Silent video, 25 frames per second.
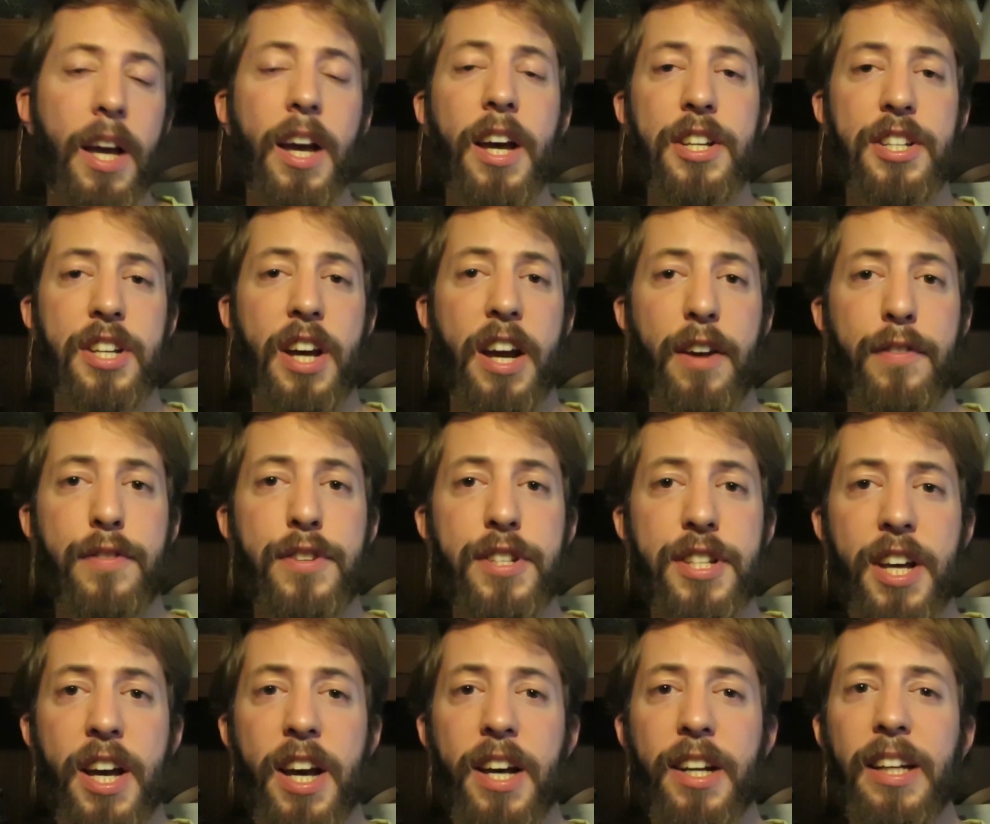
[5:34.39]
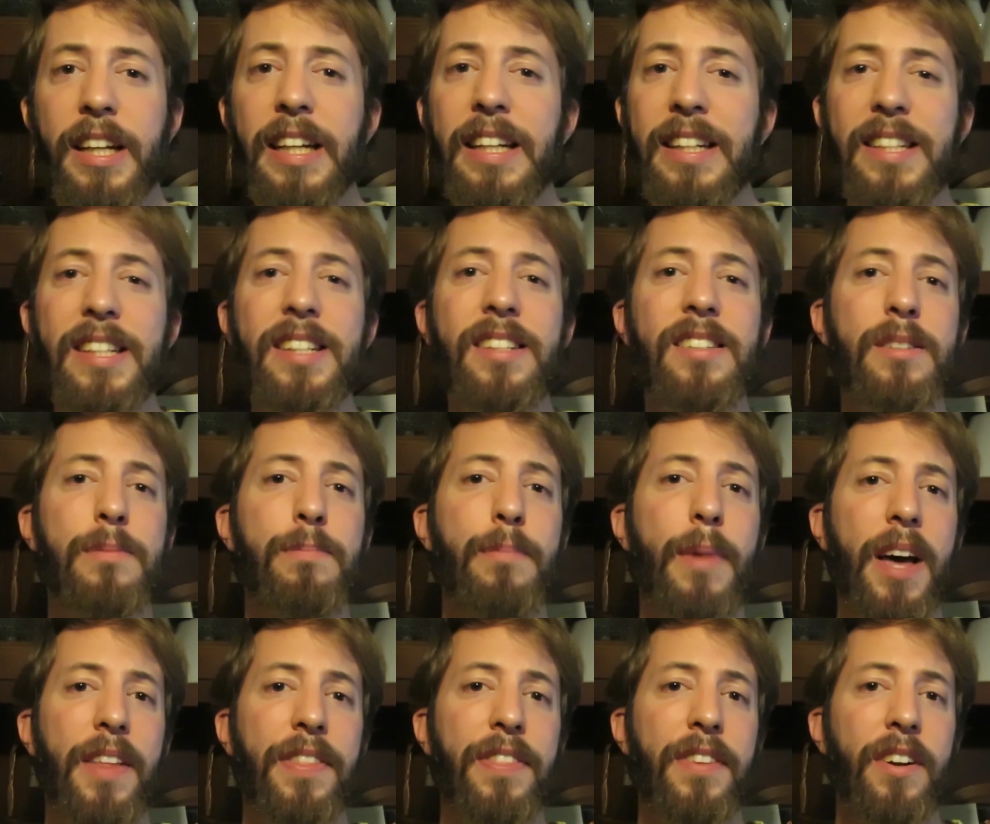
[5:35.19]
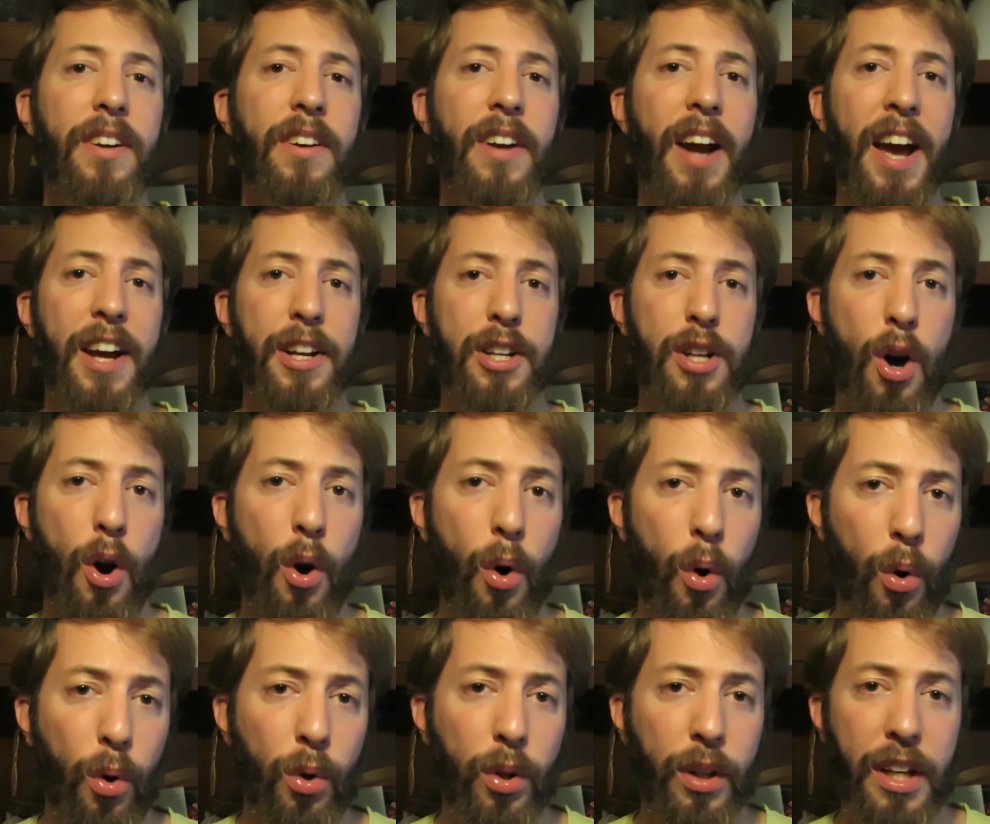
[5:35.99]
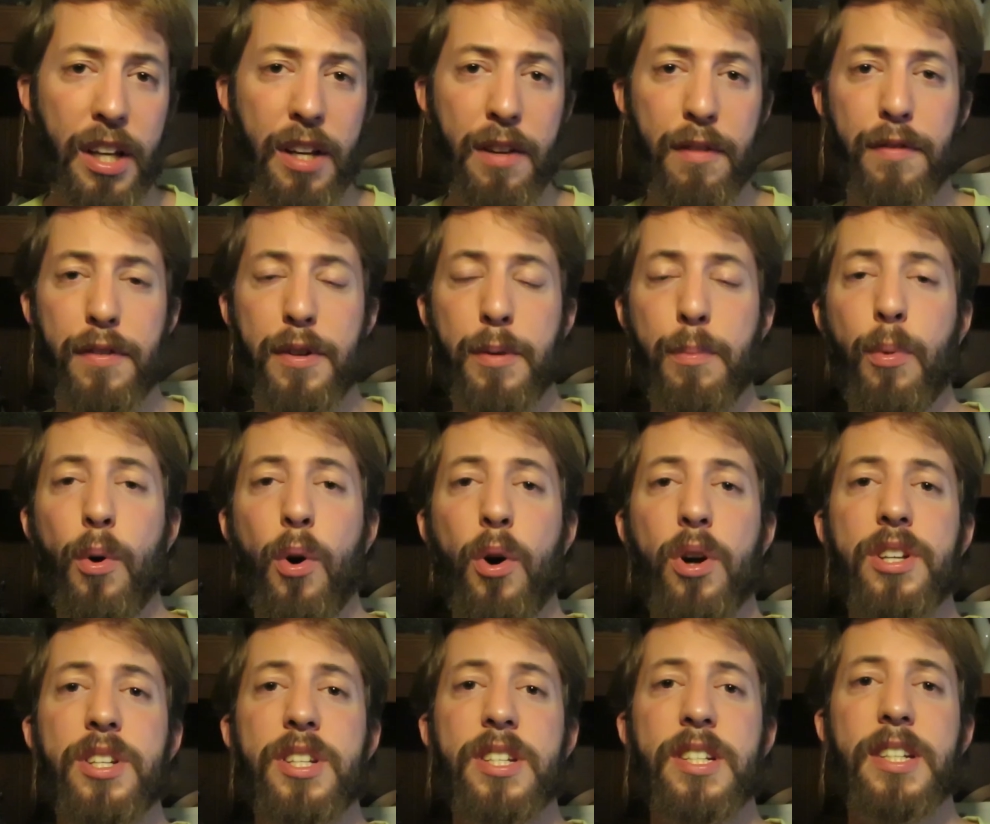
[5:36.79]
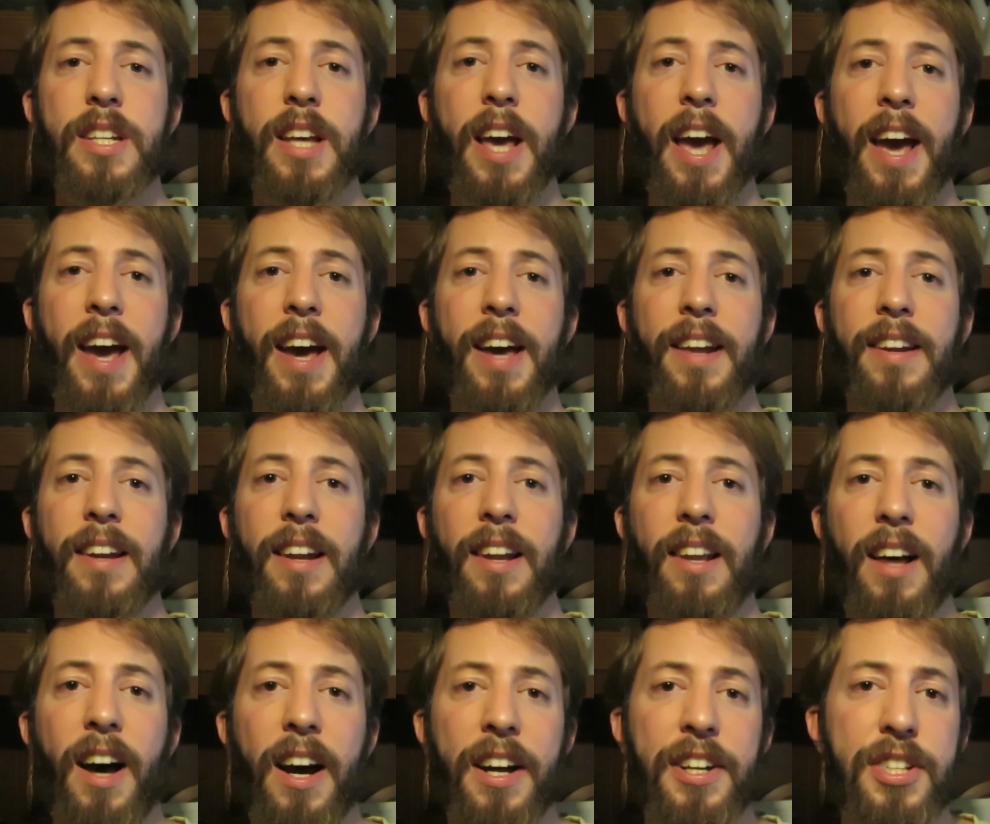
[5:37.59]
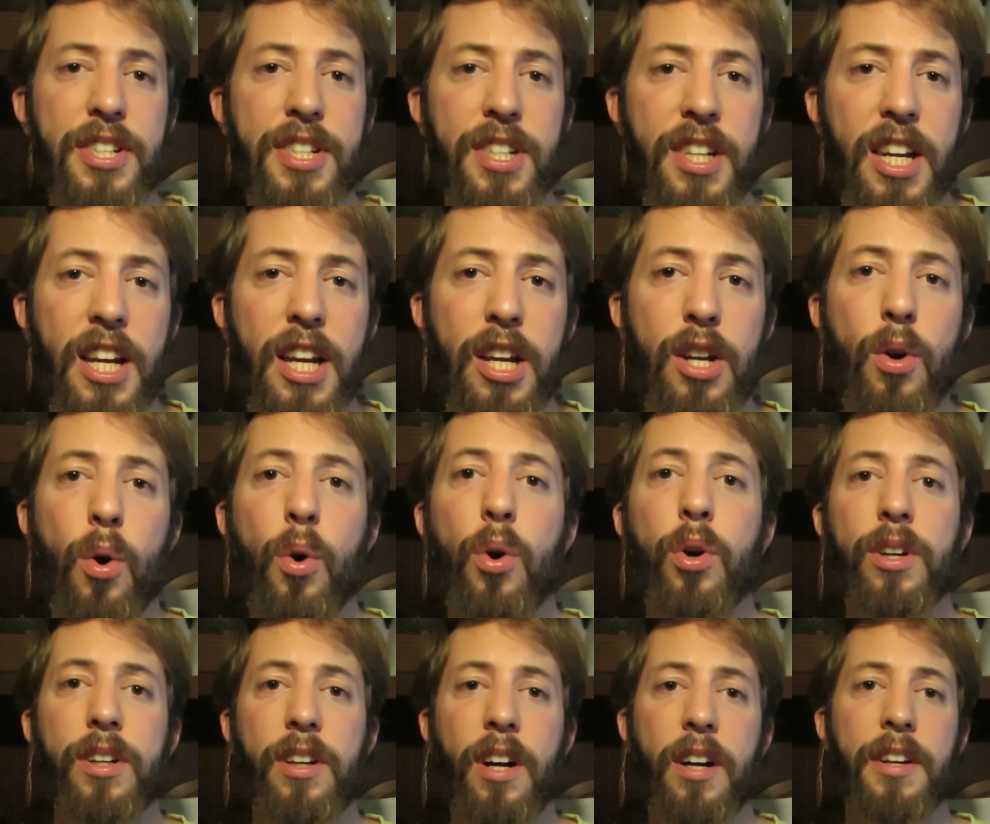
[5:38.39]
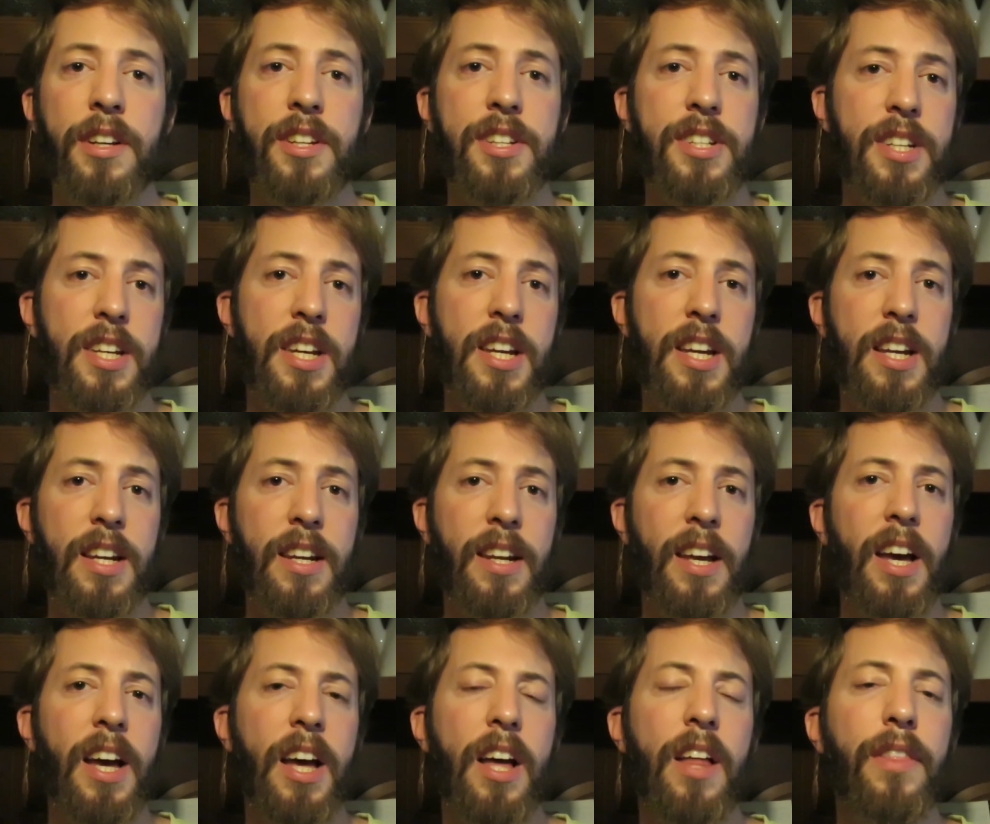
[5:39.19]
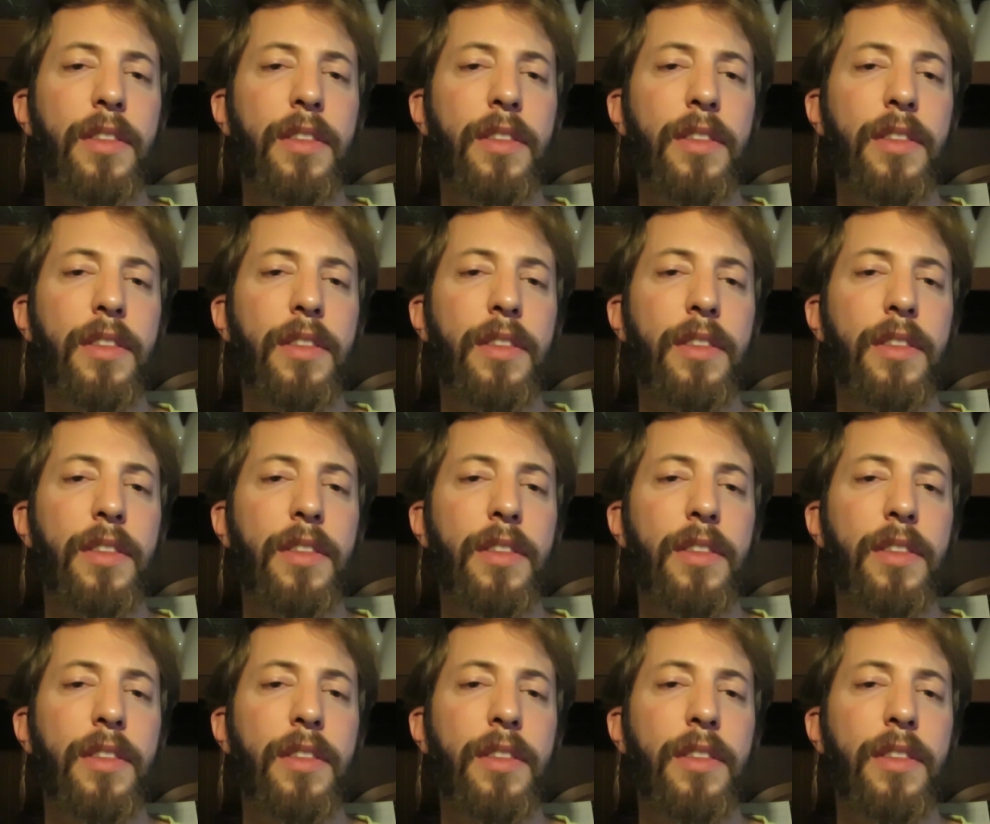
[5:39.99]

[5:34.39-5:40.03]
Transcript: as I have said, it didn't matter at all if the boys had light skin or dark skin.